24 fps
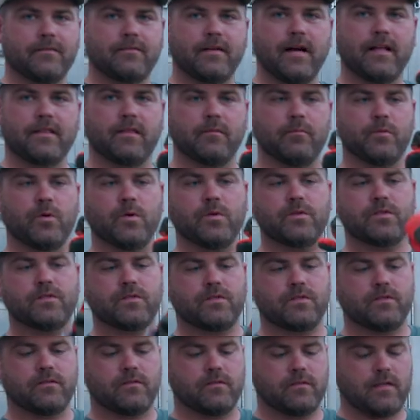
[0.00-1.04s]
I've got the
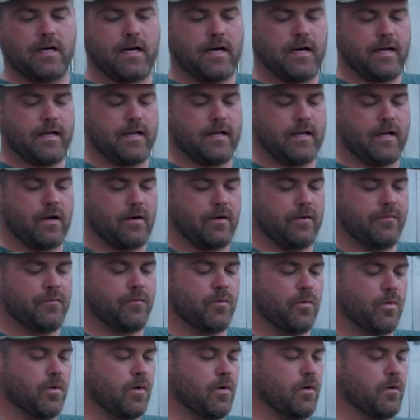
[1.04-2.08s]
boots. I carry
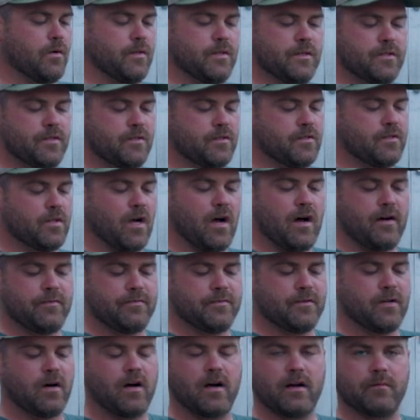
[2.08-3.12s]
four just
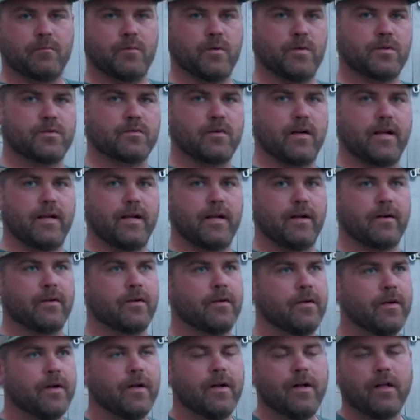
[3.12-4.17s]
soft dog boots right here.
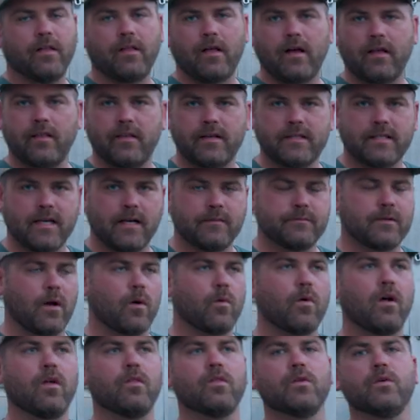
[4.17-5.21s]
A lot of the times I'll
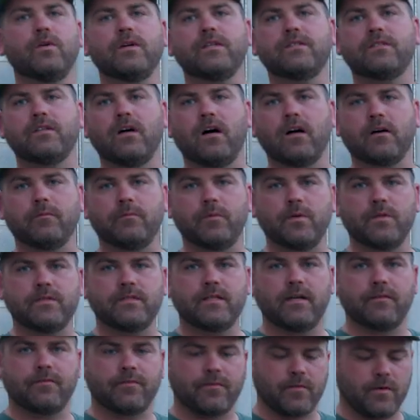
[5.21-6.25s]
run Lewis dog boots
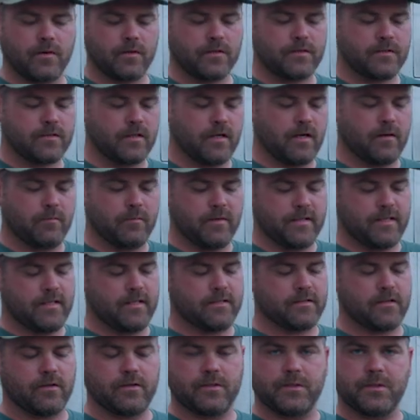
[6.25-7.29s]
at first, um, but
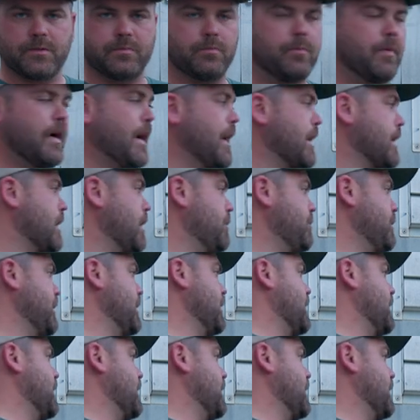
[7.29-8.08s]
these are just backup